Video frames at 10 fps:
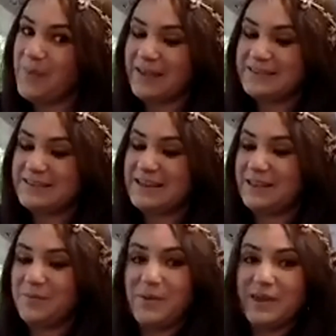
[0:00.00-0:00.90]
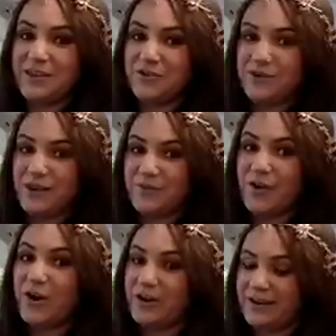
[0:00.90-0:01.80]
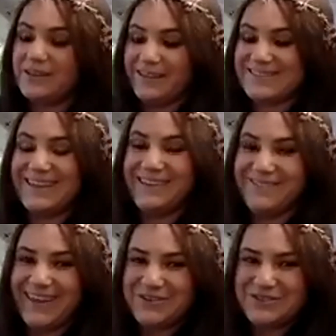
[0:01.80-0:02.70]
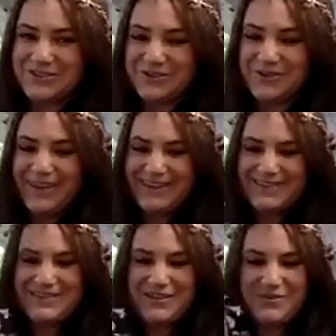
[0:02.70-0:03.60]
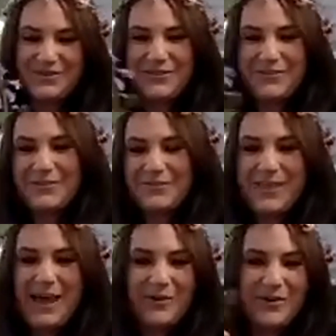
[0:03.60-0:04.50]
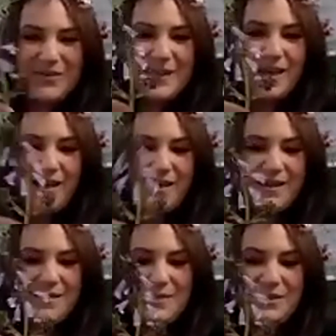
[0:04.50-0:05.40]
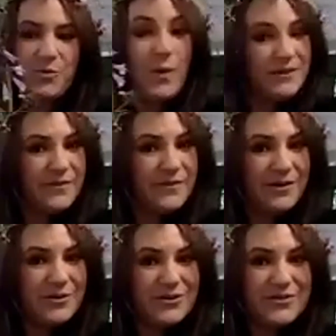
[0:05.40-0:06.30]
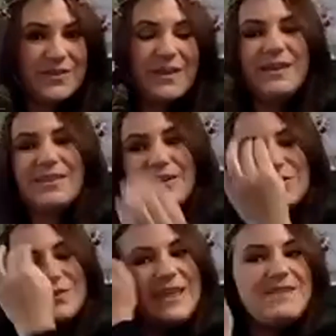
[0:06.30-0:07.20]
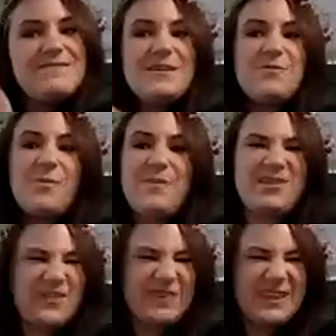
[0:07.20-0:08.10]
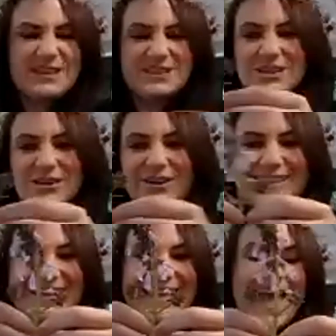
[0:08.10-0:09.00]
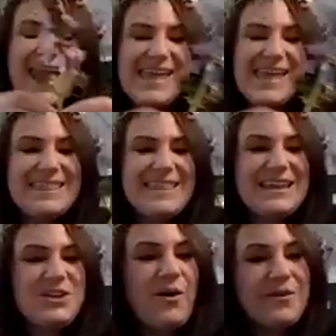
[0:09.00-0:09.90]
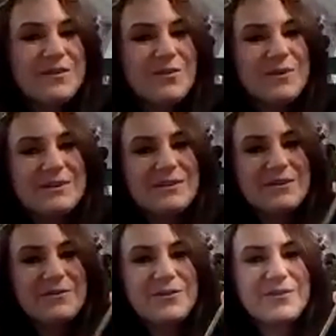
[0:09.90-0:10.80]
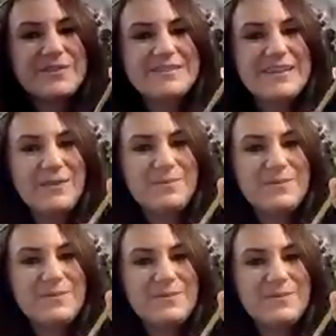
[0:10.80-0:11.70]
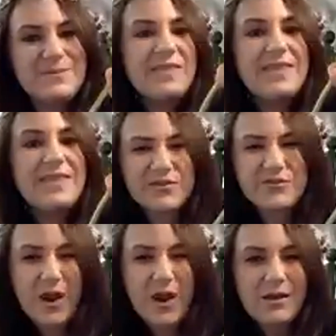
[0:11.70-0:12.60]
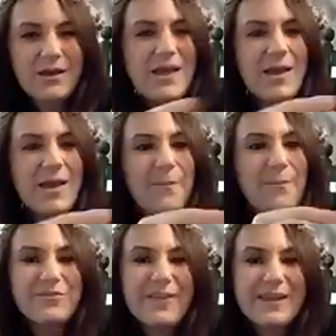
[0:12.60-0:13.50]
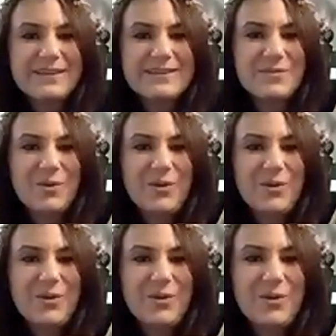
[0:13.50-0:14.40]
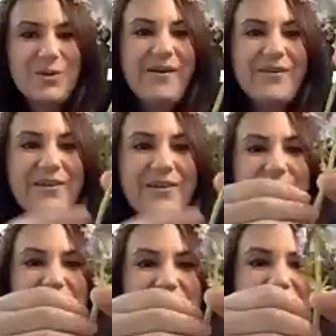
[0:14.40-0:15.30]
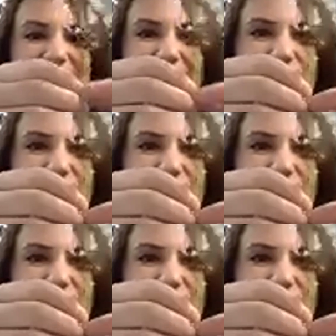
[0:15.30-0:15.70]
accidentally pick your neighbor's garden unless they invite you to. So look for flowers that are wild flowers. They're safe, they won't make your skin itchy or anything. And then you also want to look for stems that are strong, but they're flexible as well. So I found this